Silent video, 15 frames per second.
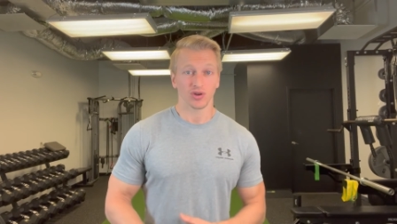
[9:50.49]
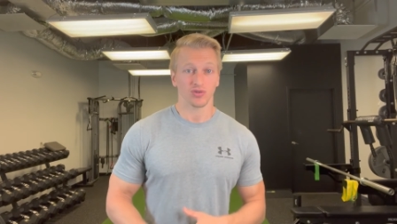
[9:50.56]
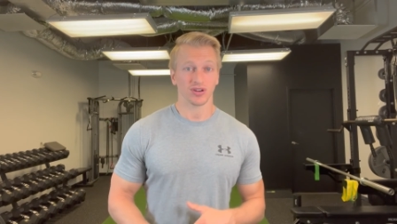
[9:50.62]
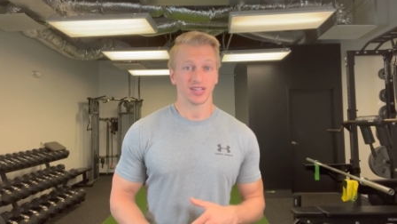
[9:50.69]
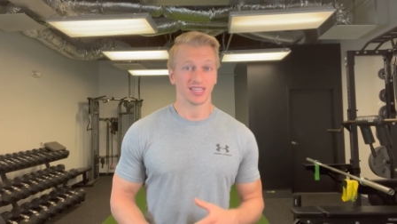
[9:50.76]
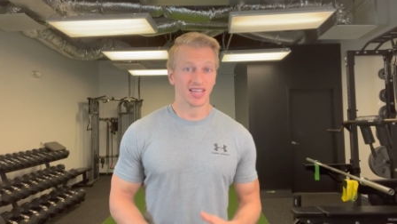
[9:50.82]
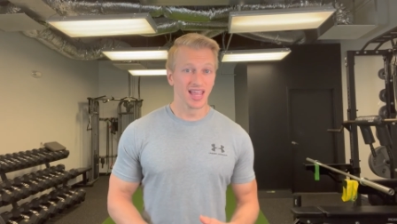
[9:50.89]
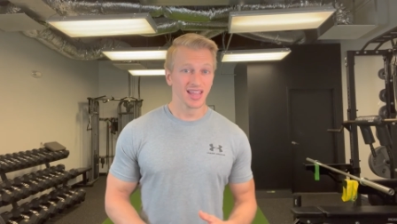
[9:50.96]

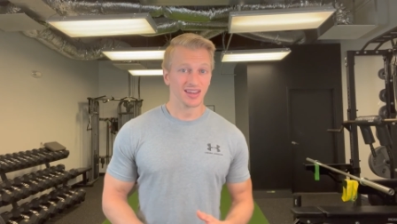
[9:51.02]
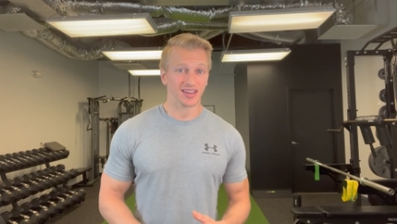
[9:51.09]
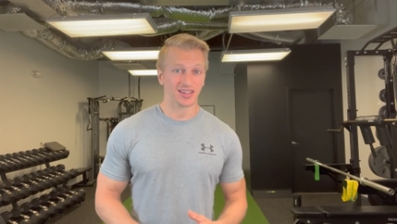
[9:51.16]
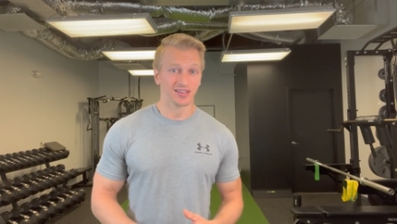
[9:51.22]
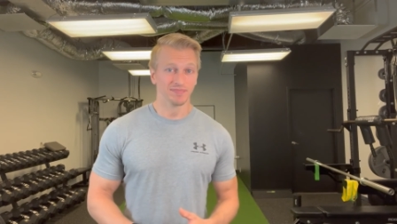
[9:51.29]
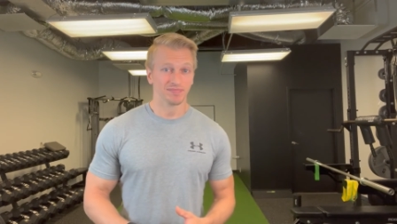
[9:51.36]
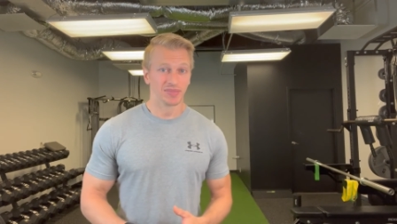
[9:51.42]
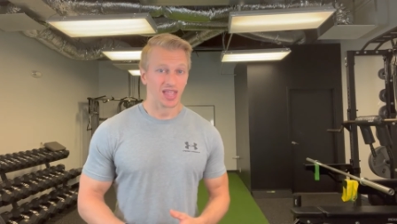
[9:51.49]

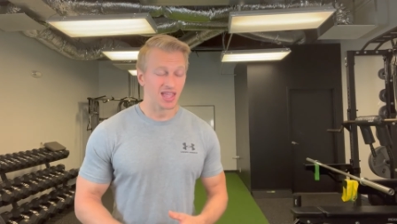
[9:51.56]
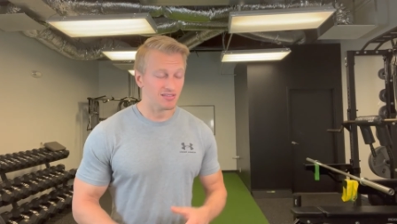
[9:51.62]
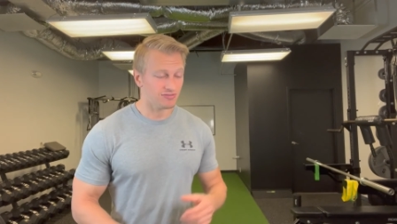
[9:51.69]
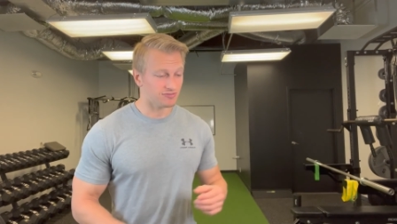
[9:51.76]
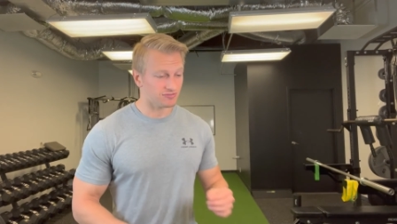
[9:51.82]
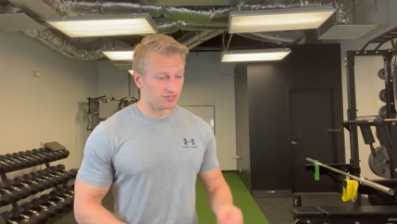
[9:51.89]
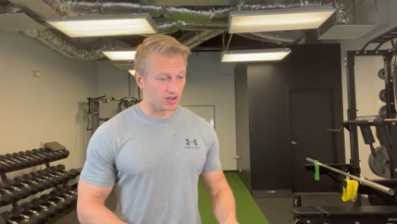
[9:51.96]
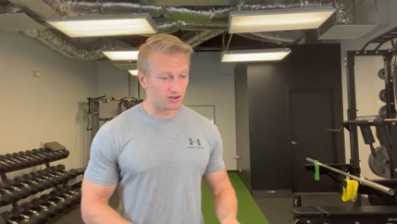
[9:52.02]
creating a
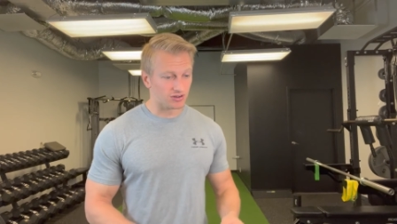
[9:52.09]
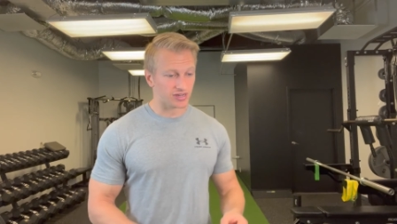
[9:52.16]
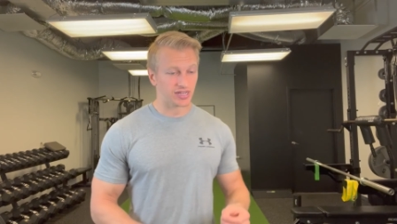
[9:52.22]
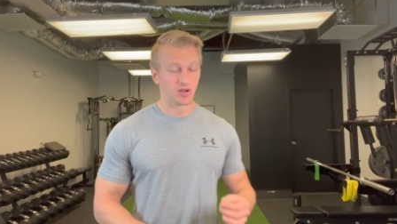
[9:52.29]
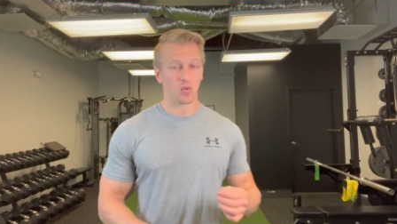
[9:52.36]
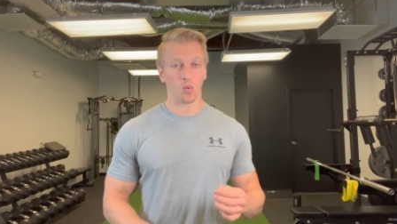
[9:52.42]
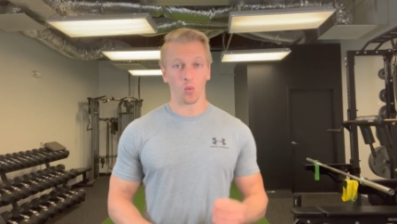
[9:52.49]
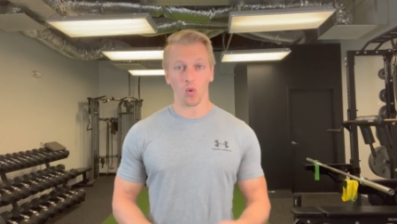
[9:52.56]
very
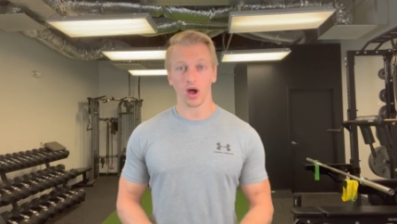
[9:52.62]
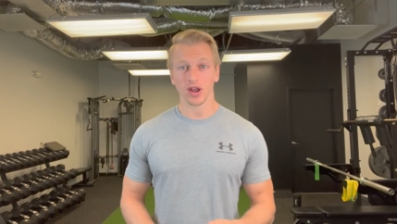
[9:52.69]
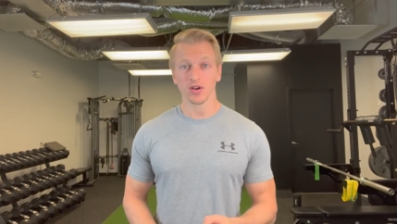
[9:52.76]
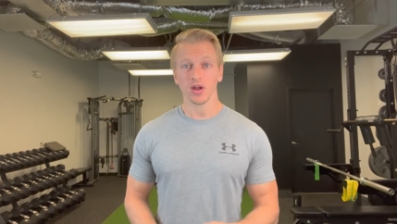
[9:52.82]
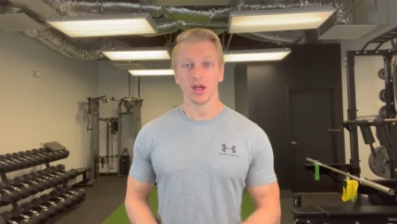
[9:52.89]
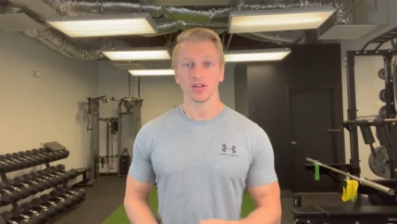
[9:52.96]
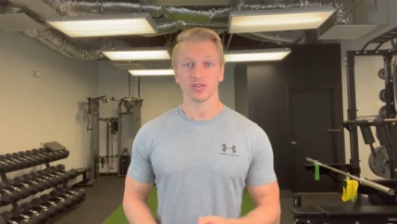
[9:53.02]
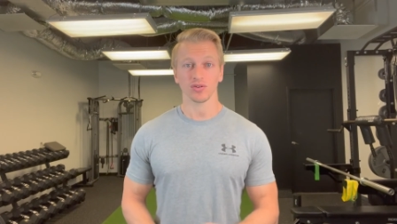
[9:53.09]

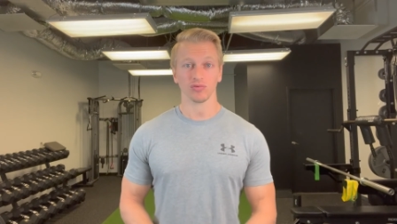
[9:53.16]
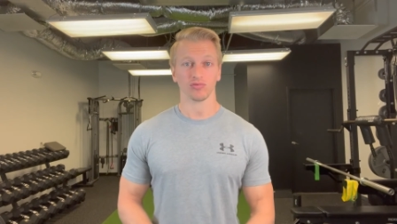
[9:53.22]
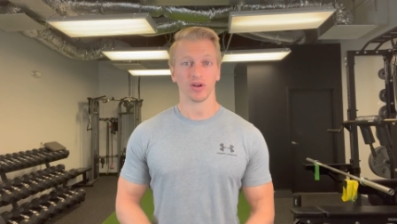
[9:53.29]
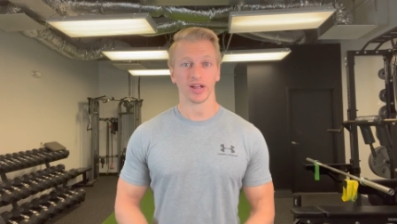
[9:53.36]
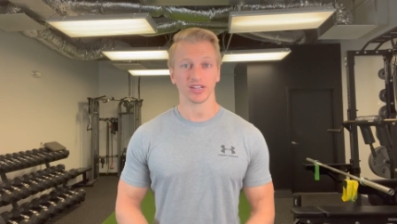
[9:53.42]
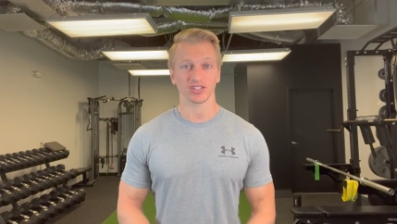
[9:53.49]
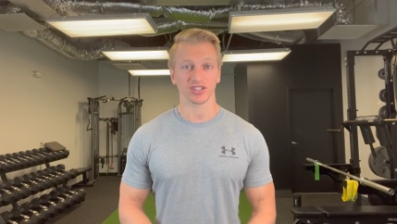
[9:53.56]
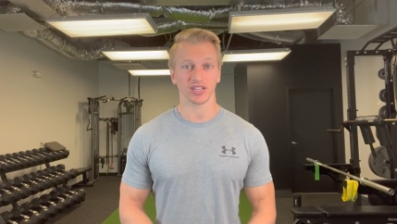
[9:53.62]
one
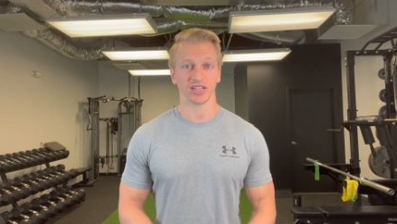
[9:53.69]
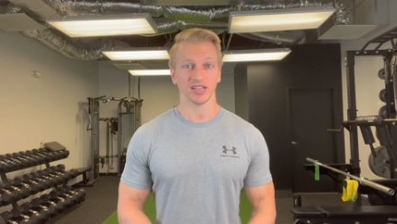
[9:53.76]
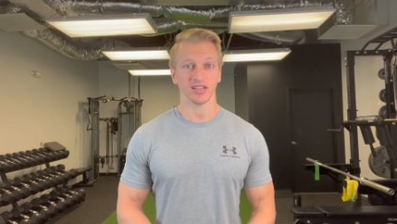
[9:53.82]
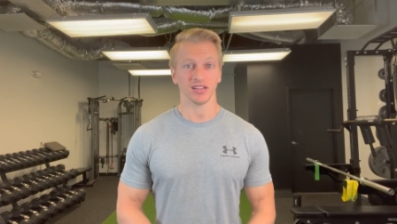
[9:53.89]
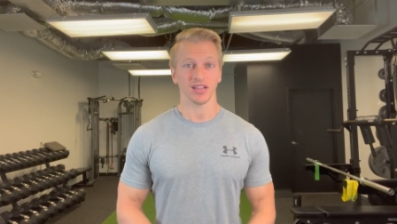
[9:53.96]
direction